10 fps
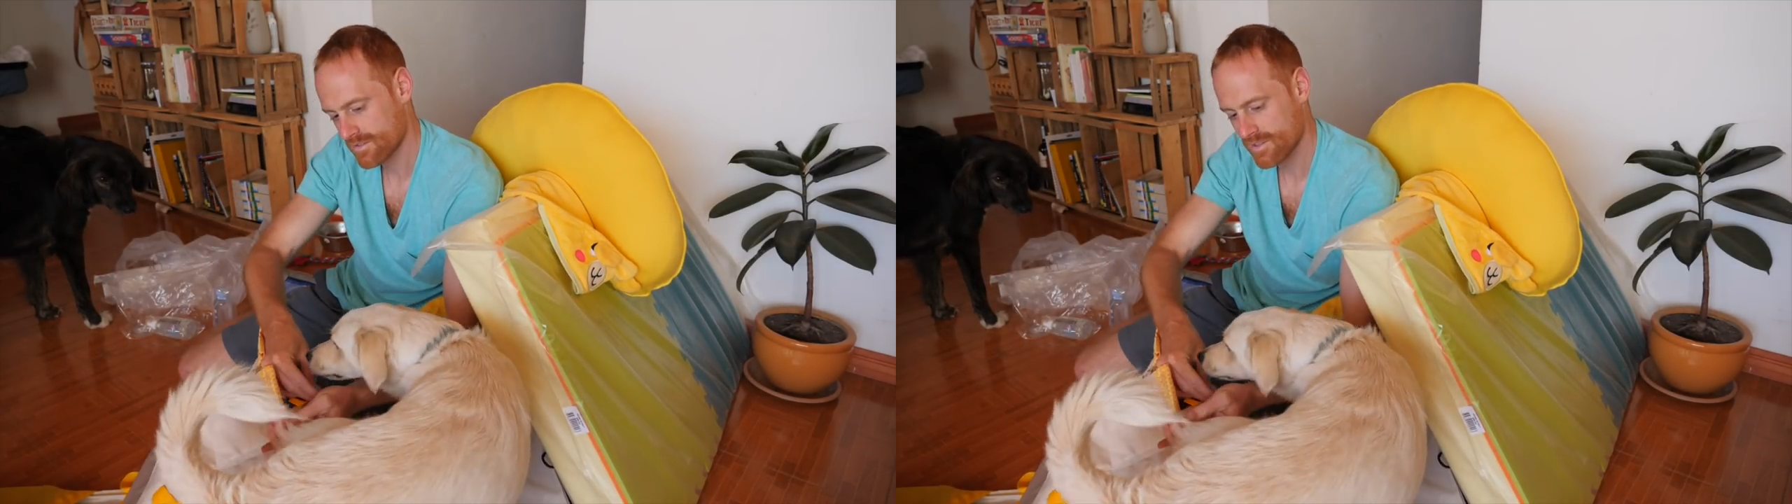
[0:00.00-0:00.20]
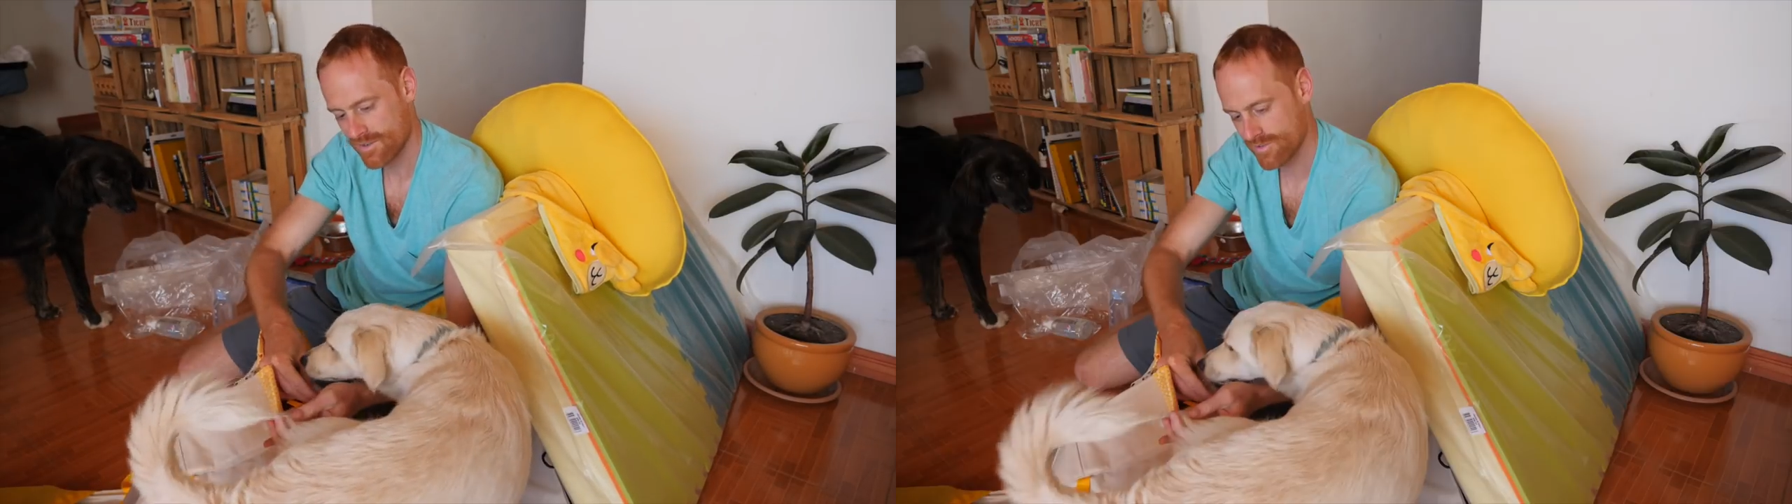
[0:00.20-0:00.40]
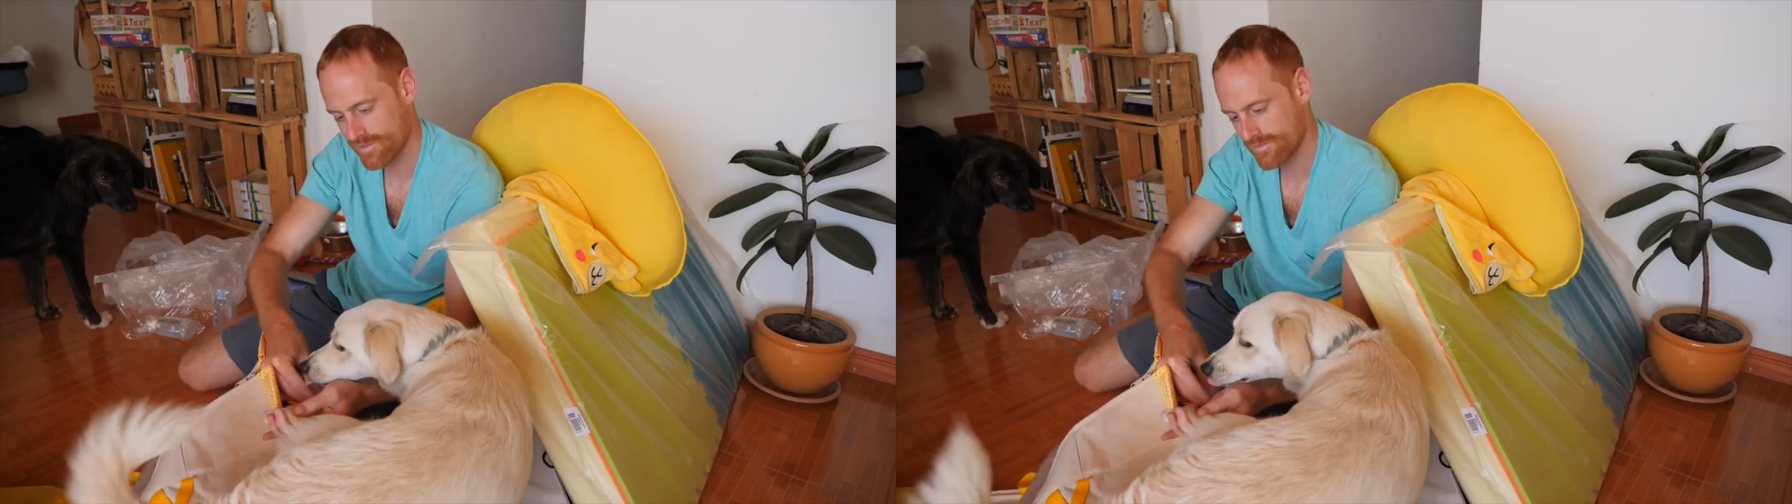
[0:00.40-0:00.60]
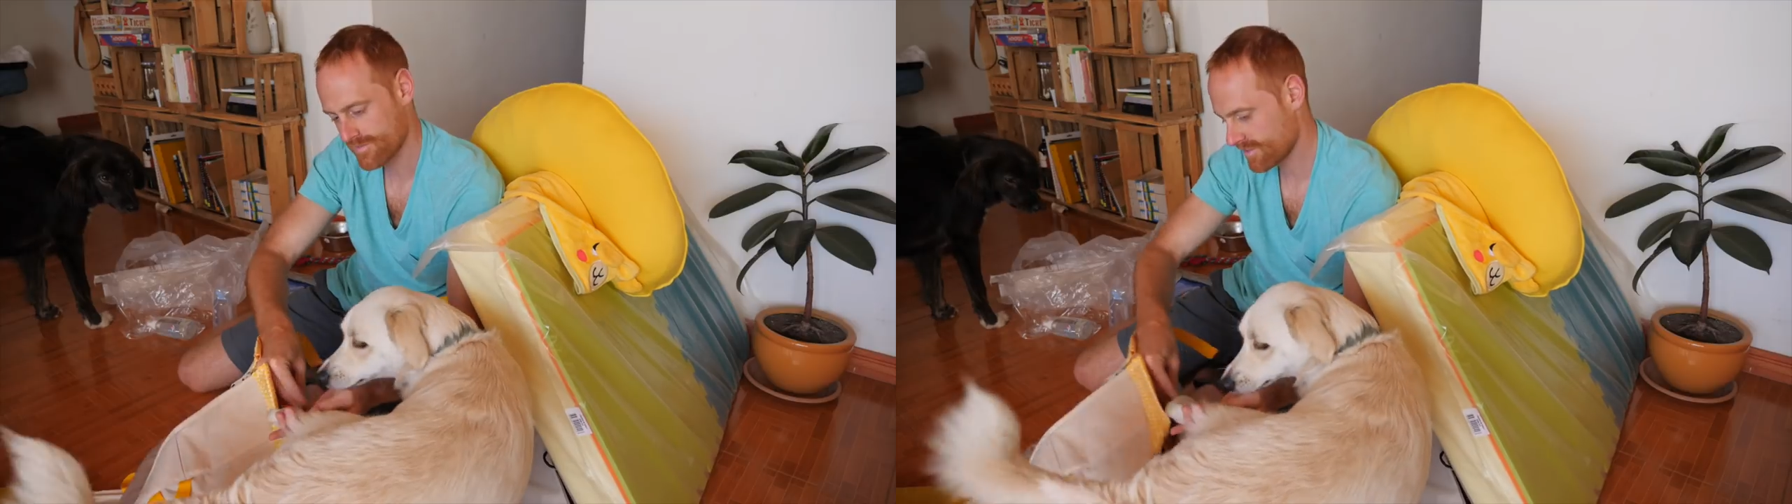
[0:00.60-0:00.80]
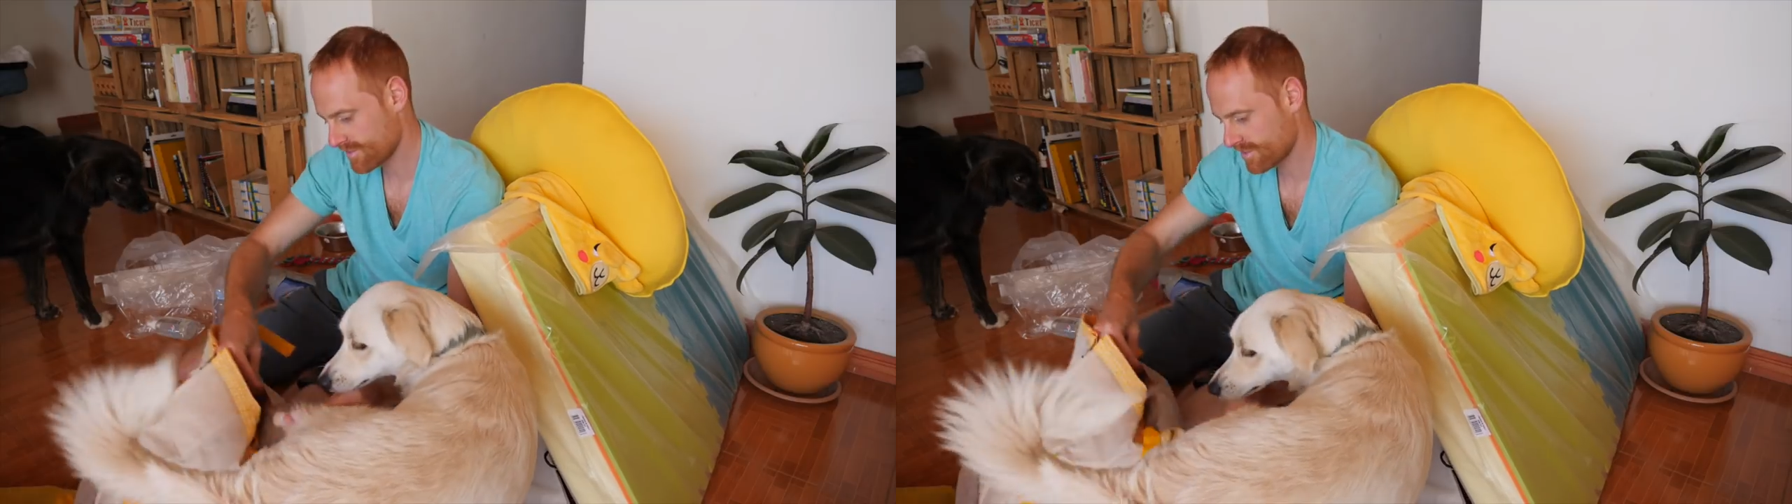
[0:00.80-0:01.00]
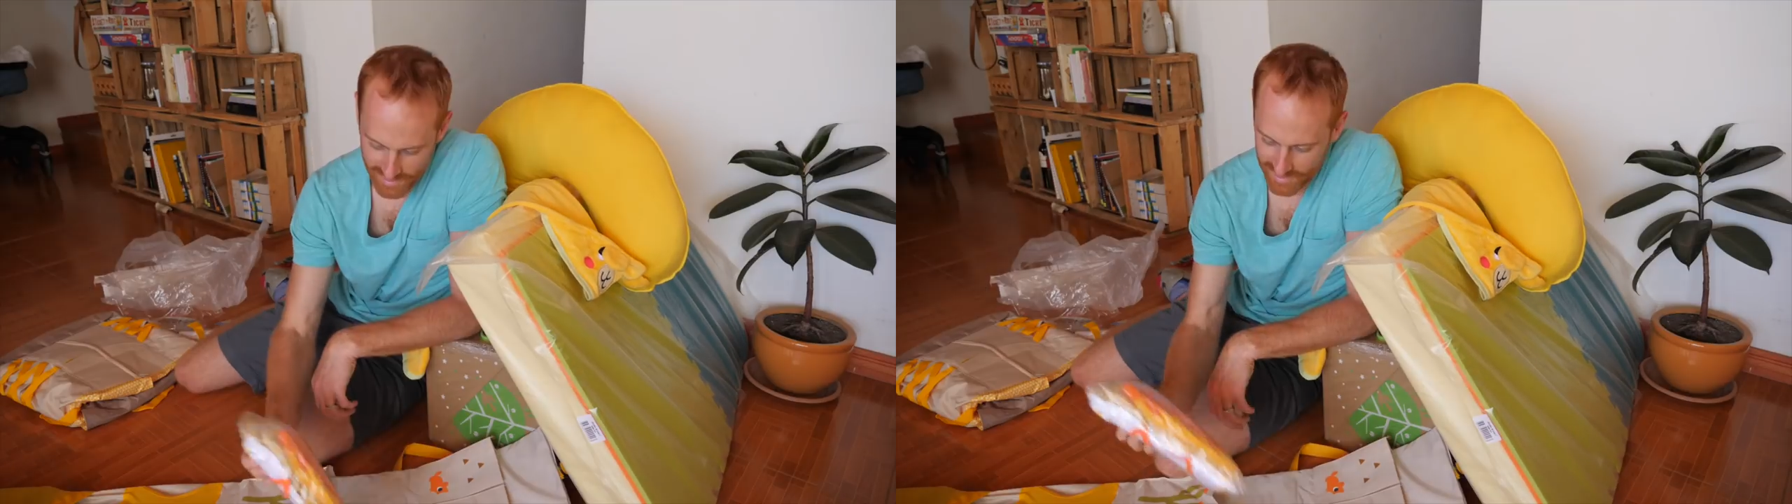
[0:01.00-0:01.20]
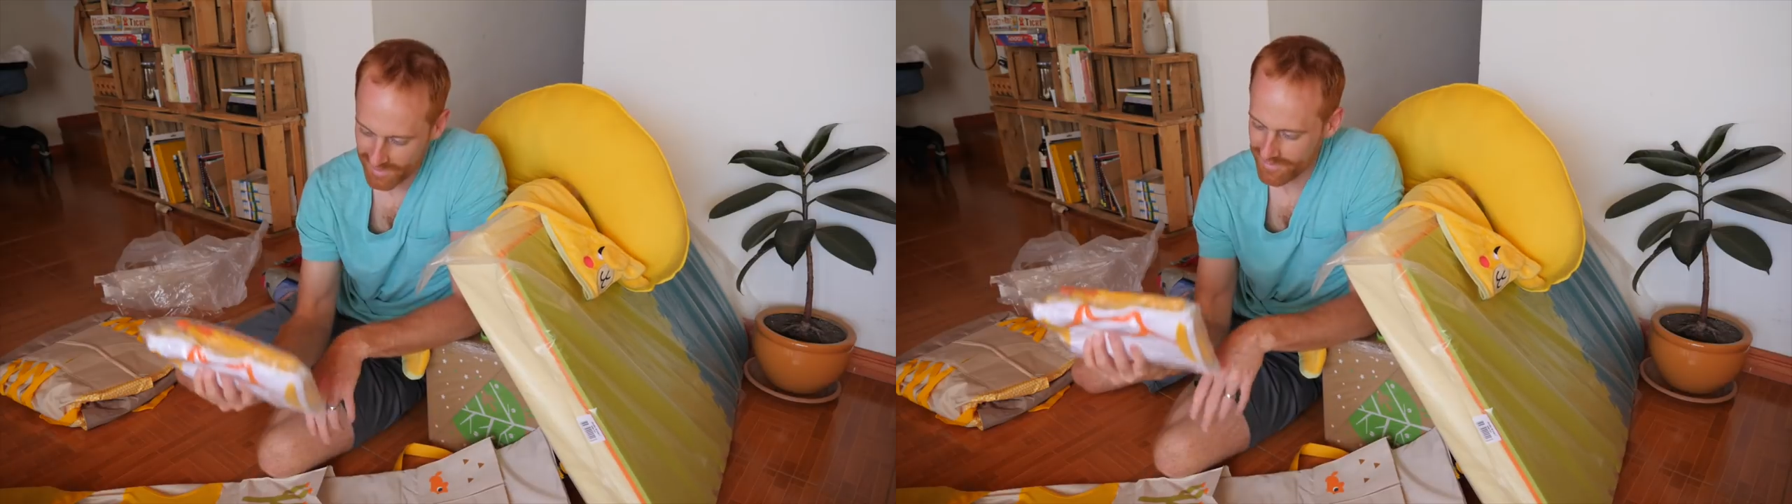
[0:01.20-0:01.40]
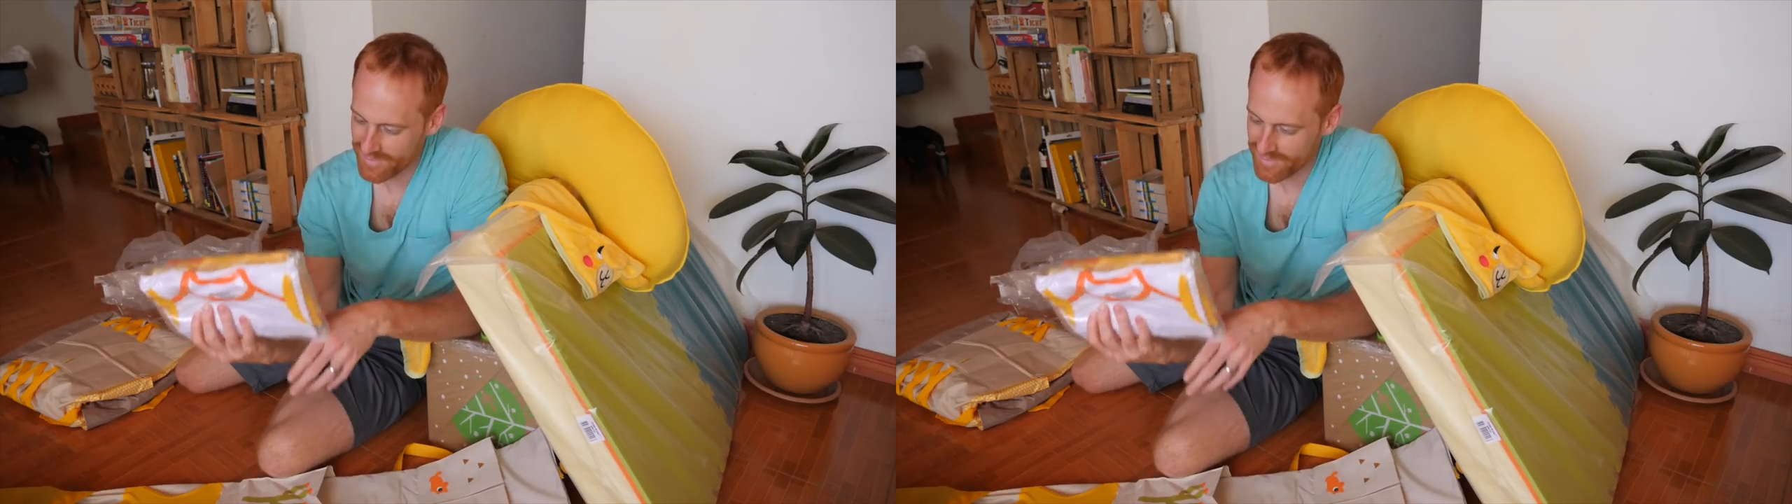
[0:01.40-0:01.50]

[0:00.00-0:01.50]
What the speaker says: No? Oh